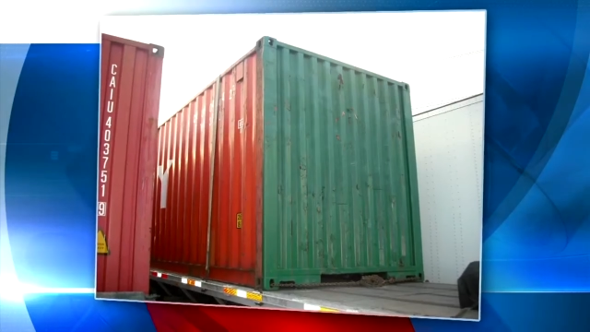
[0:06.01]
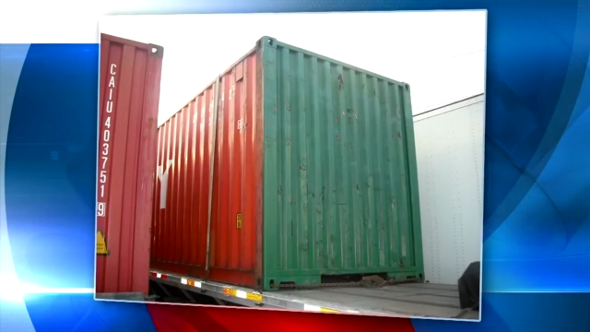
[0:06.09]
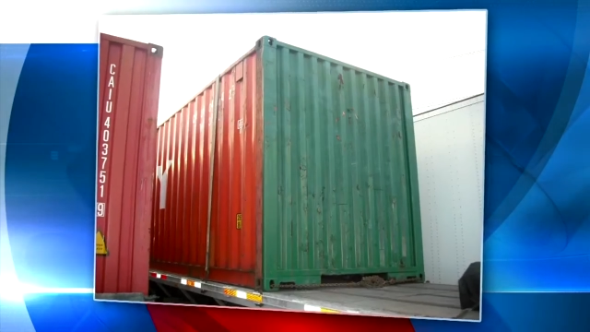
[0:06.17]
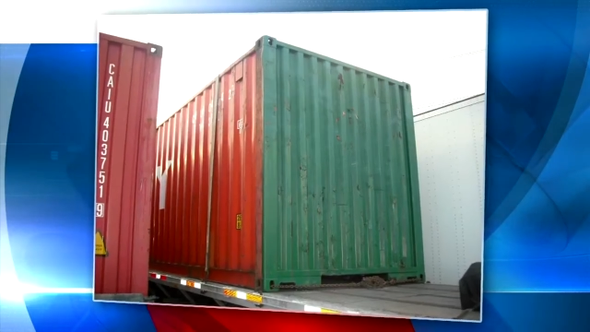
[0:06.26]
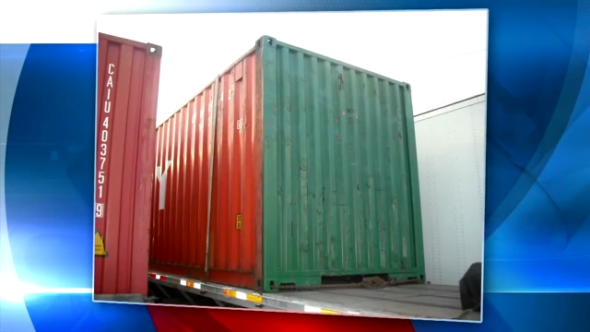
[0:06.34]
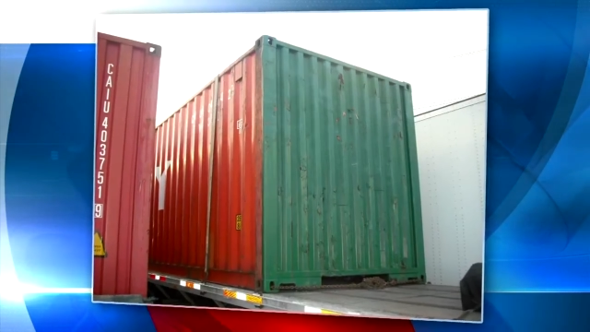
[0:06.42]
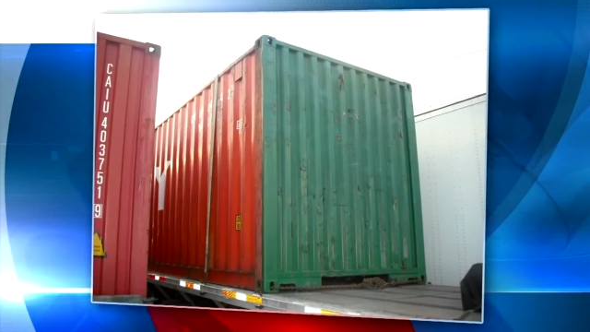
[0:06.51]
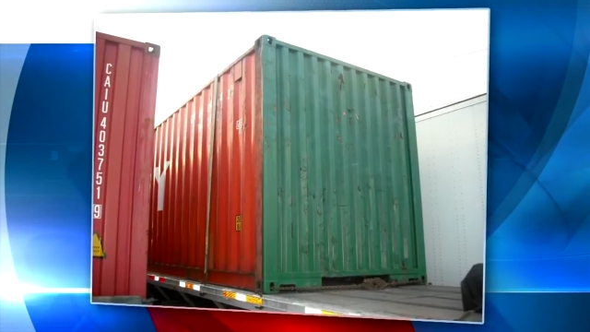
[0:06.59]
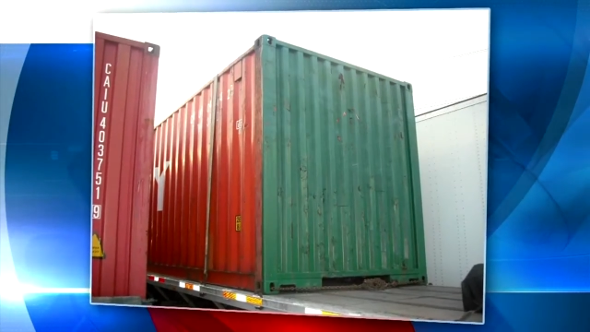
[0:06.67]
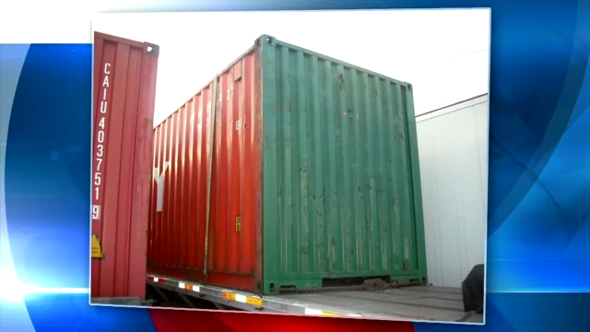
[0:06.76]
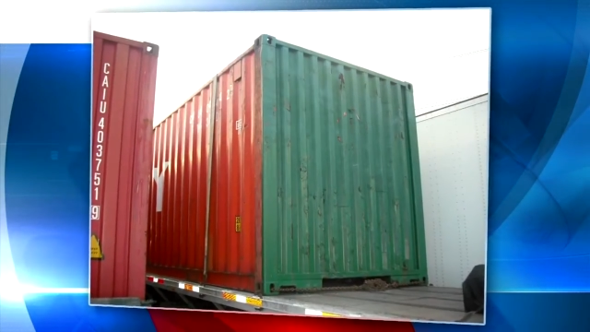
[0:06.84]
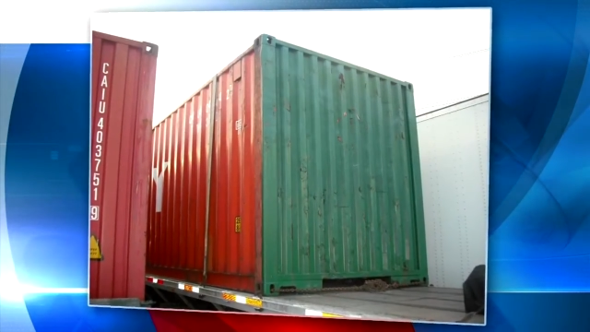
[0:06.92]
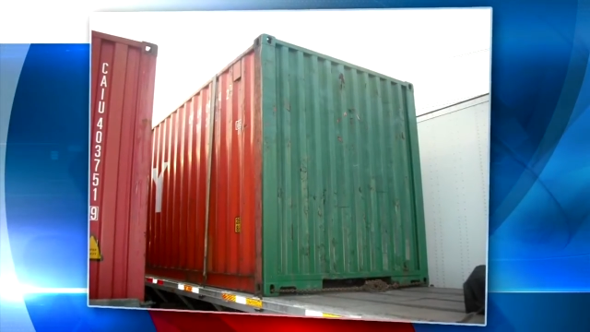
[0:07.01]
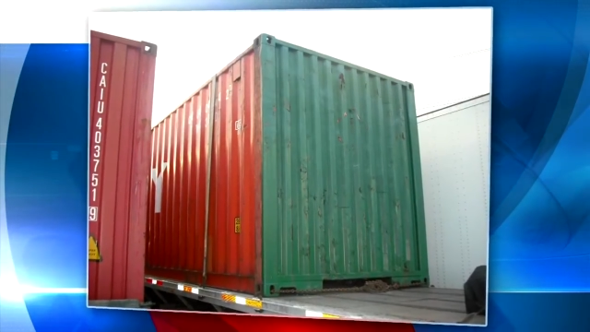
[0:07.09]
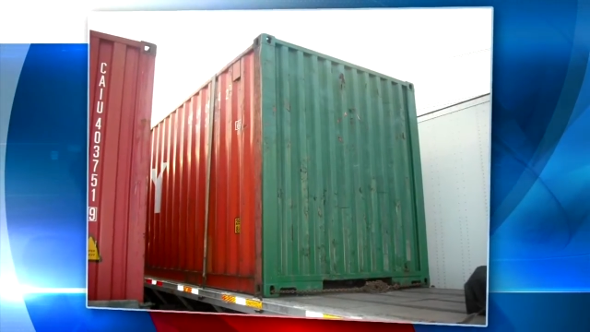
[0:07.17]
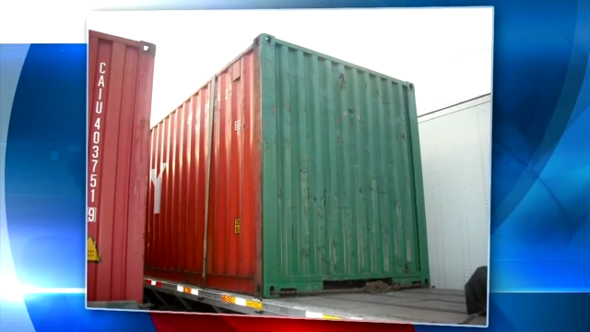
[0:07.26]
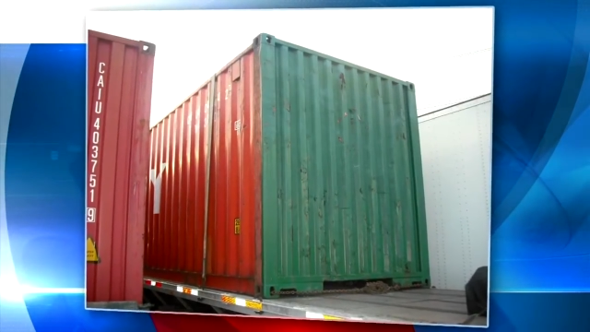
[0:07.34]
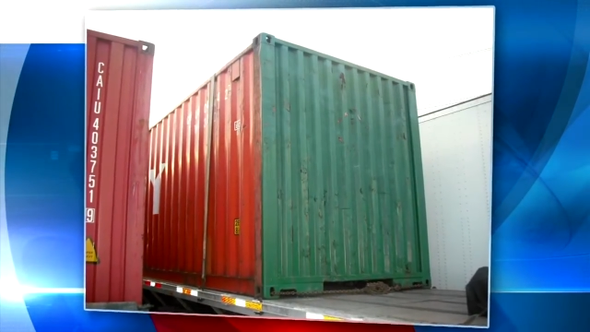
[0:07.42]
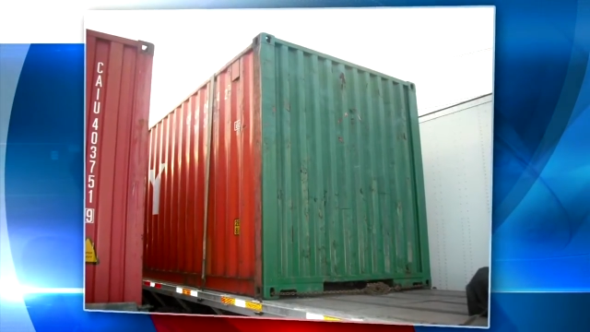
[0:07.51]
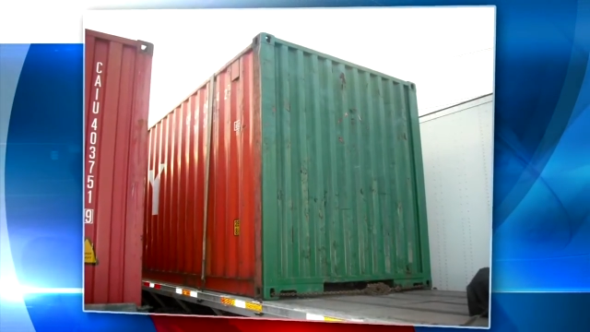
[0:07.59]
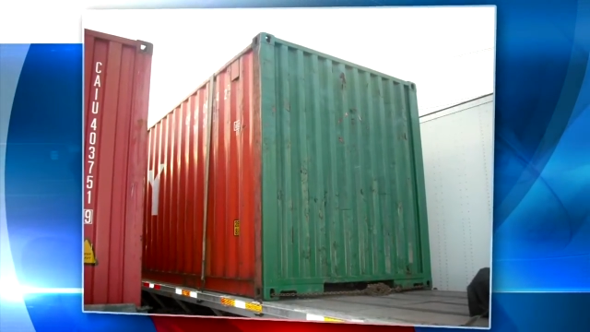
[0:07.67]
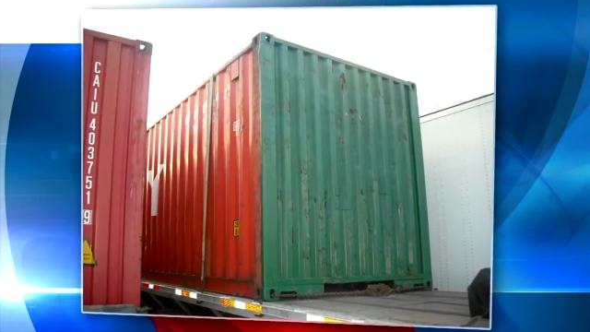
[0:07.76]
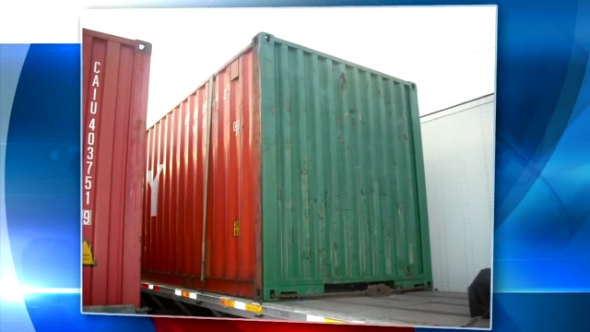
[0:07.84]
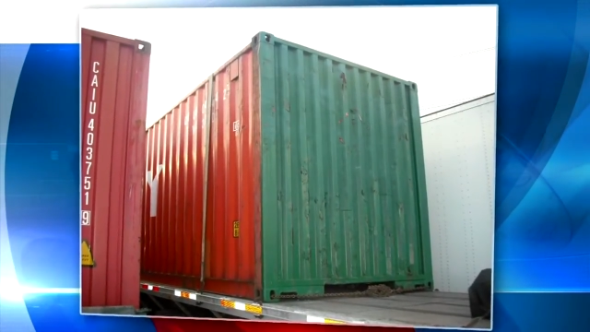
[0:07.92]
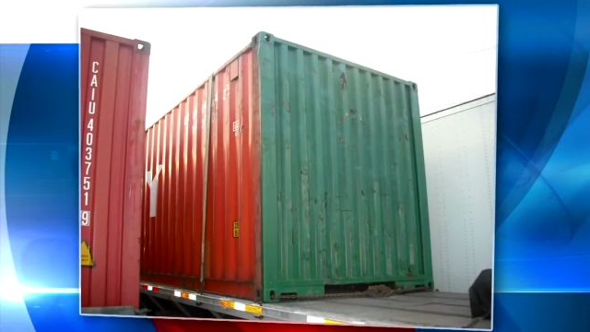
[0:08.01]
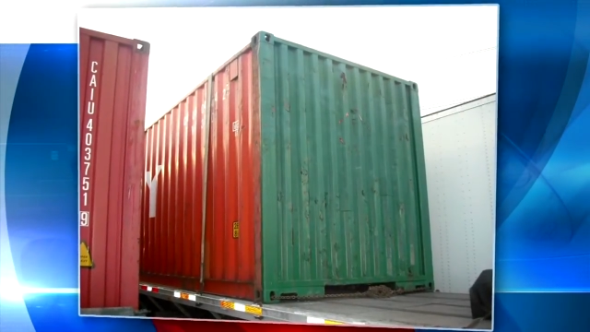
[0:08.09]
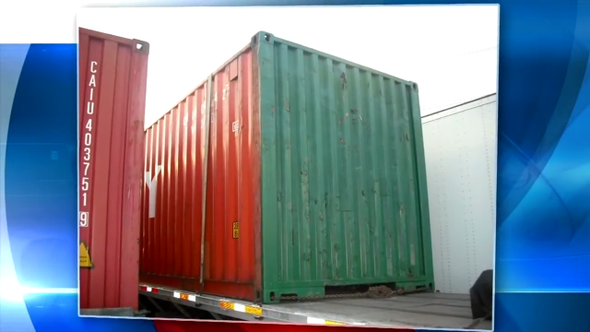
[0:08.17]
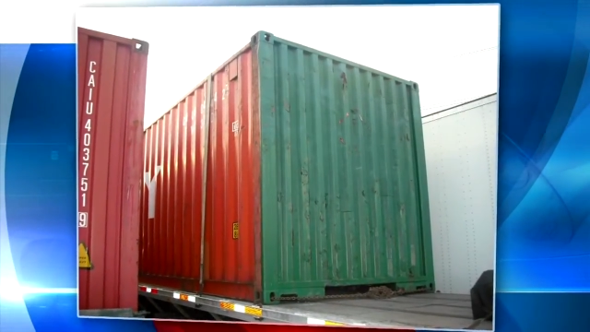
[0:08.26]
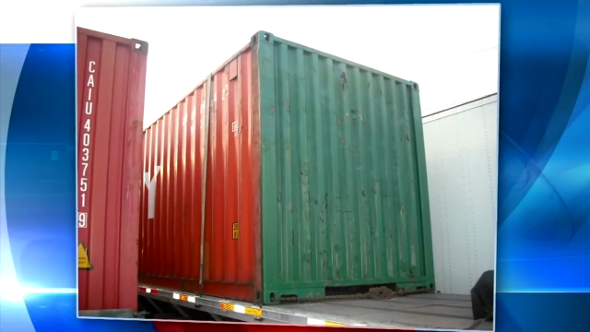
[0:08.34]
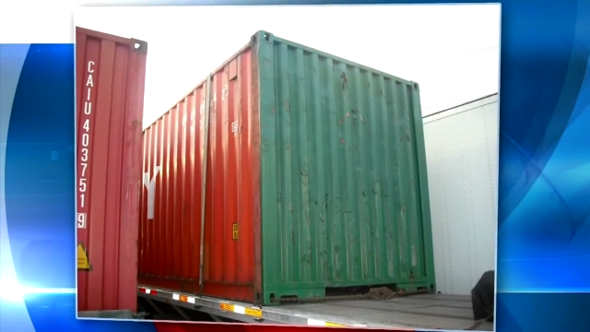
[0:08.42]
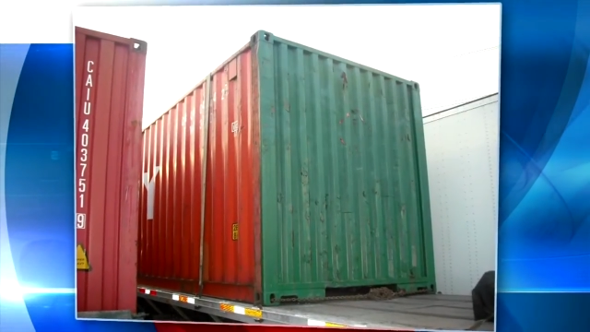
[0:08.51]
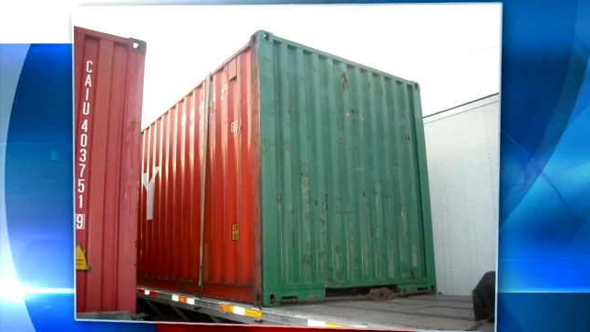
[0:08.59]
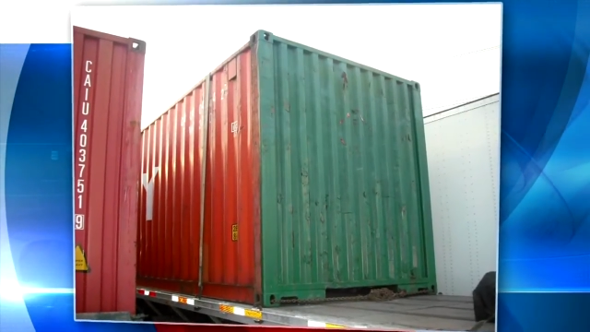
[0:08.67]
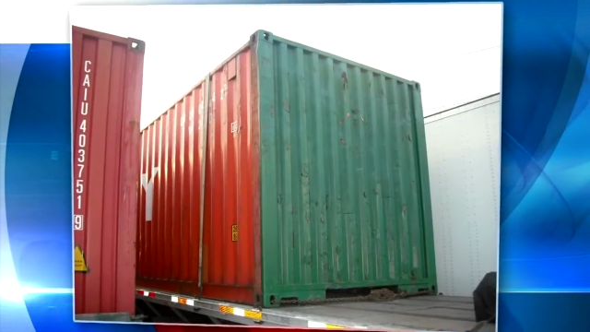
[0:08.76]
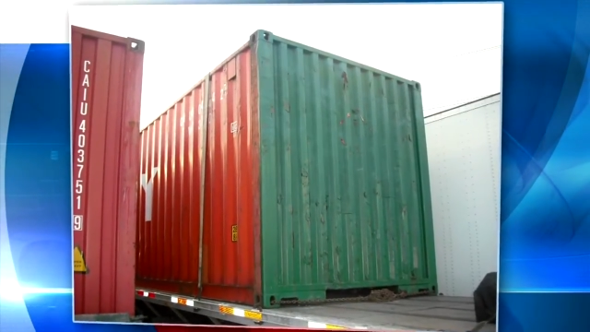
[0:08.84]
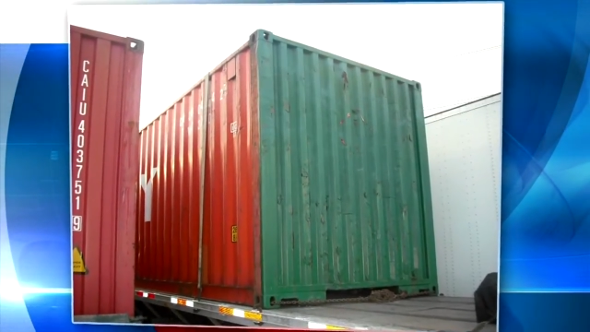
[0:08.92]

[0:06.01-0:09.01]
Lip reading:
(no speaker visible)